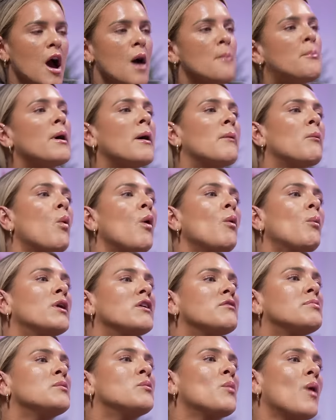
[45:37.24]
But what would
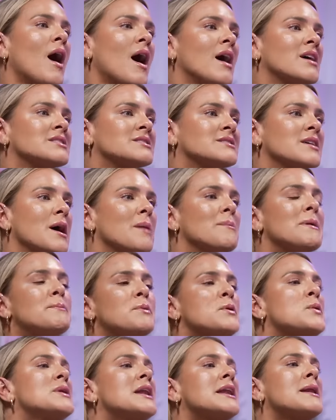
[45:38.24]
have been worse? Me
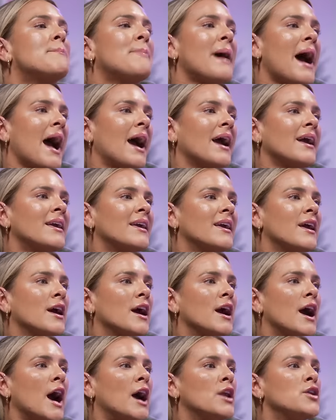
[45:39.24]
pooing in a bag
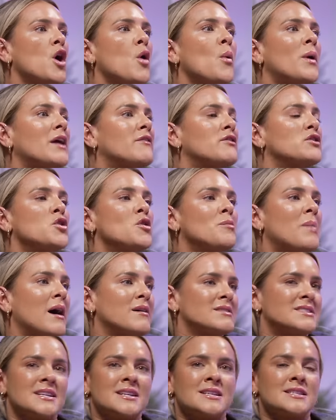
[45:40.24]
and no one ever knew
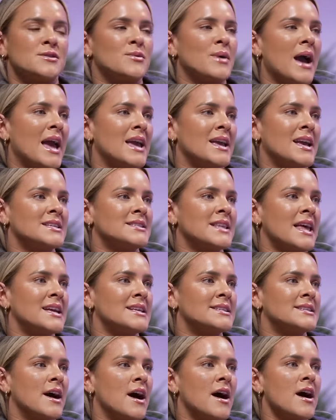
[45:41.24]
about it until 8 years
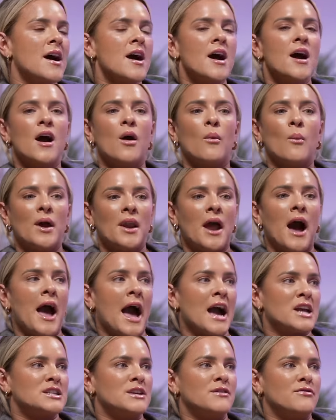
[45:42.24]
later when I
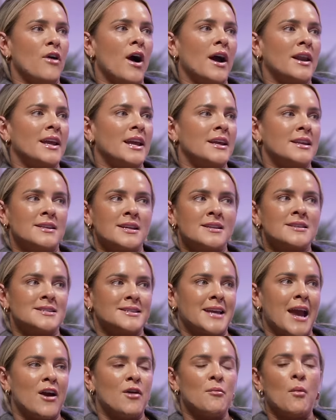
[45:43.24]
actually finally didn't
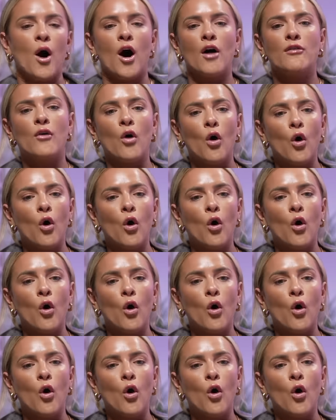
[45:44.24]
scare him off,